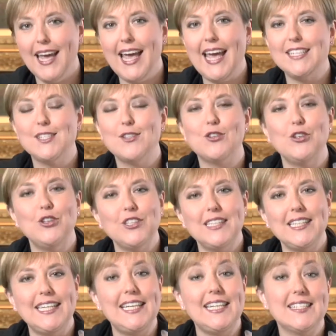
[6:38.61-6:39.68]
And
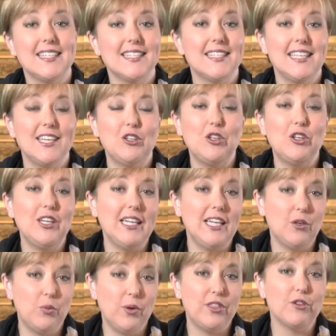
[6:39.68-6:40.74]
certainly, as I said
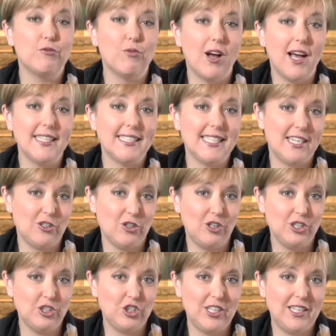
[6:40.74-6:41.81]
earlier, with the right
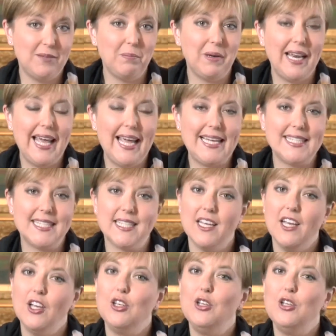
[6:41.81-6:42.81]
technology in place,